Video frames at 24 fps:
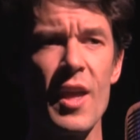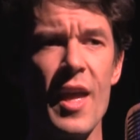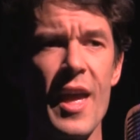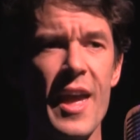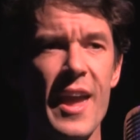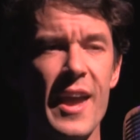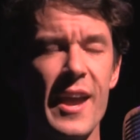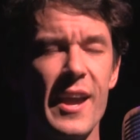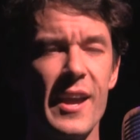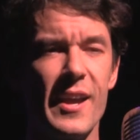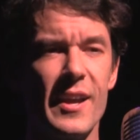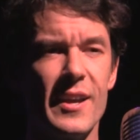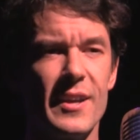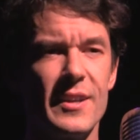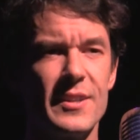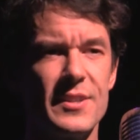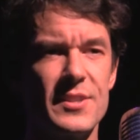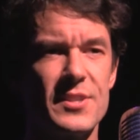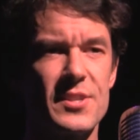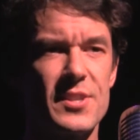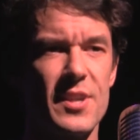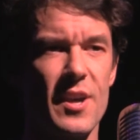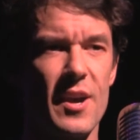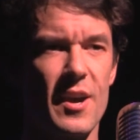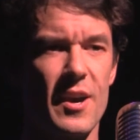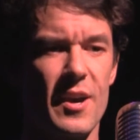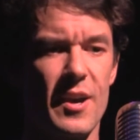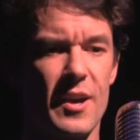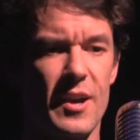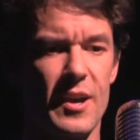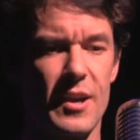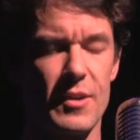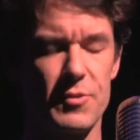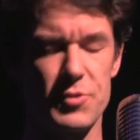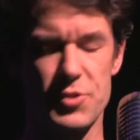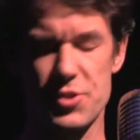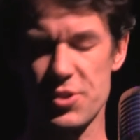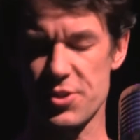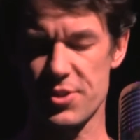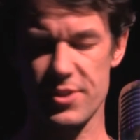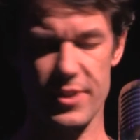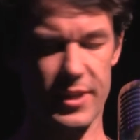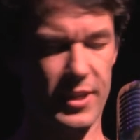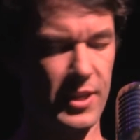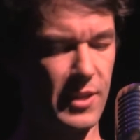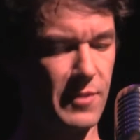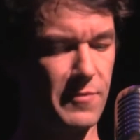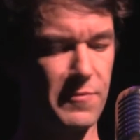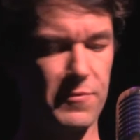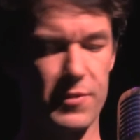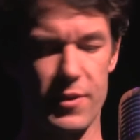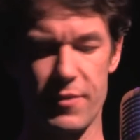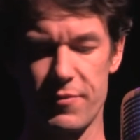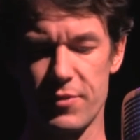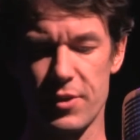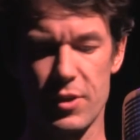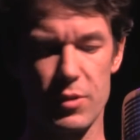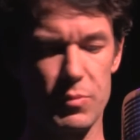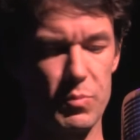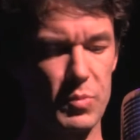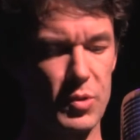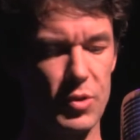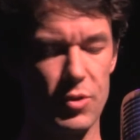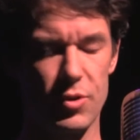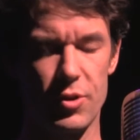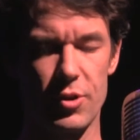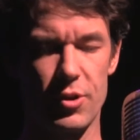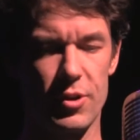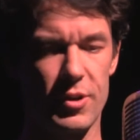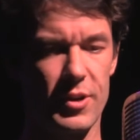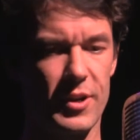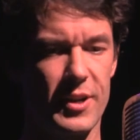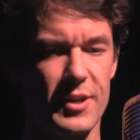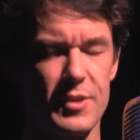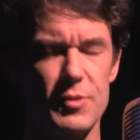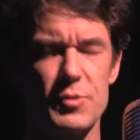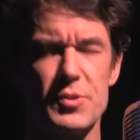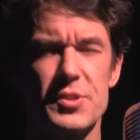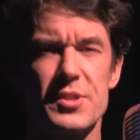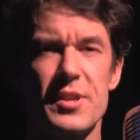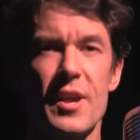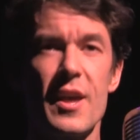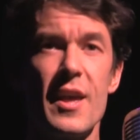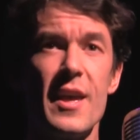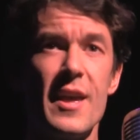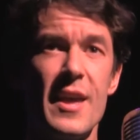and I was just like in front of a computer. It was